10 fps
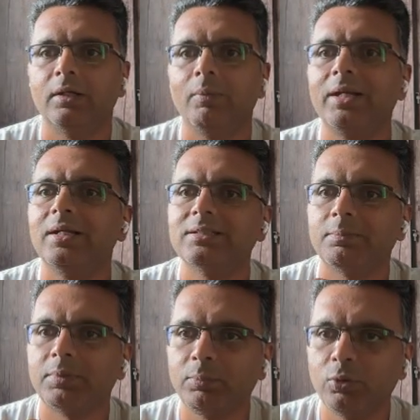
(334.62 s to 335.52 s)
Now, when it does
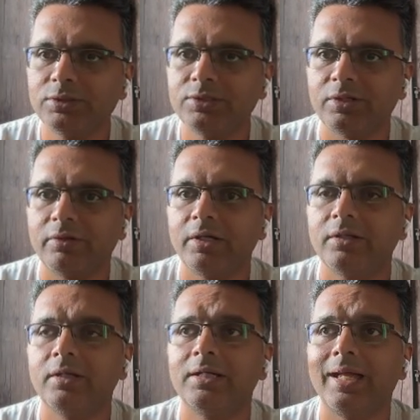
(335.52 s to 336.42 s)
a proposal
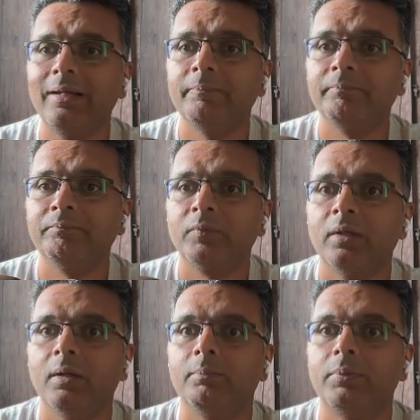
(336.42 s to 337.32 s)
generator, it can
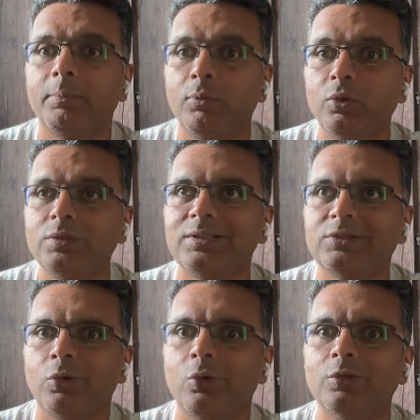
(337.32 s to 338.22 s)
propose
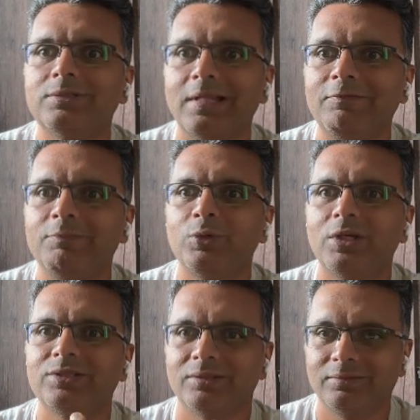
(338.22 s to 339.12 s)
its own
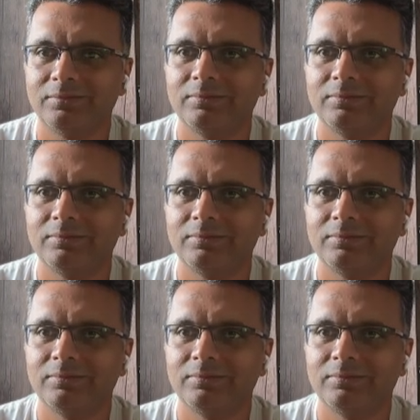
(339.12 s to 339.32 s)
self-mutation